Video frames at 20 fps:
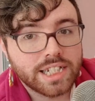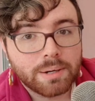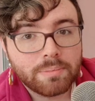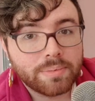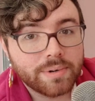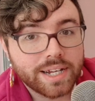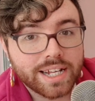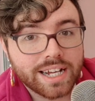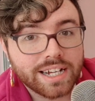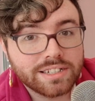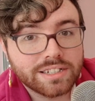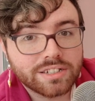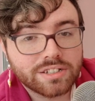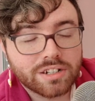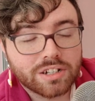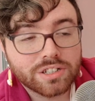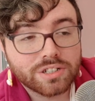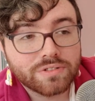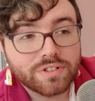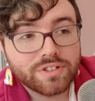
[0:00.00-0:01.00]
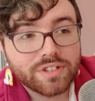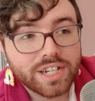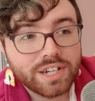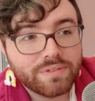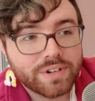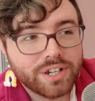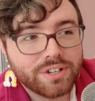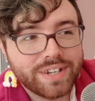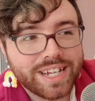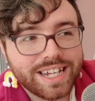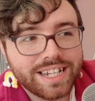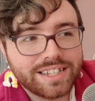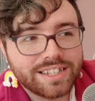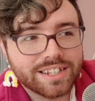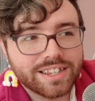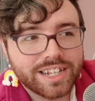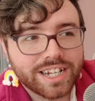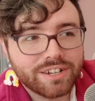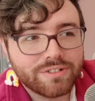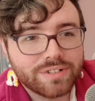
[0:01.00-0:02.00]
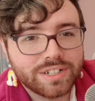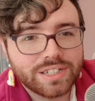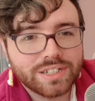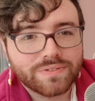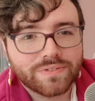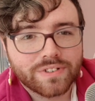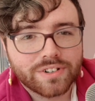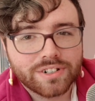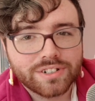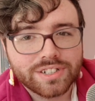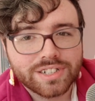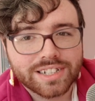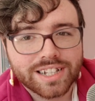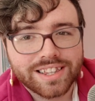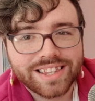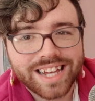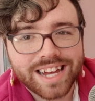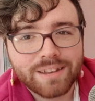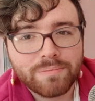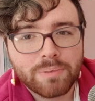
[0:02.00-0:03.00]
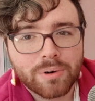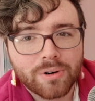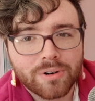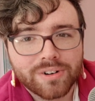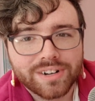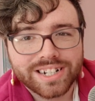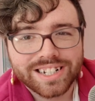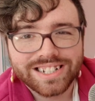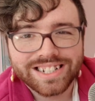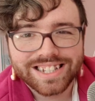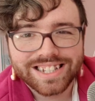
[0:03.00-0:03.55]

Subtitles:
Tempering eggs is also a thing where you heat the liquids first and then pour it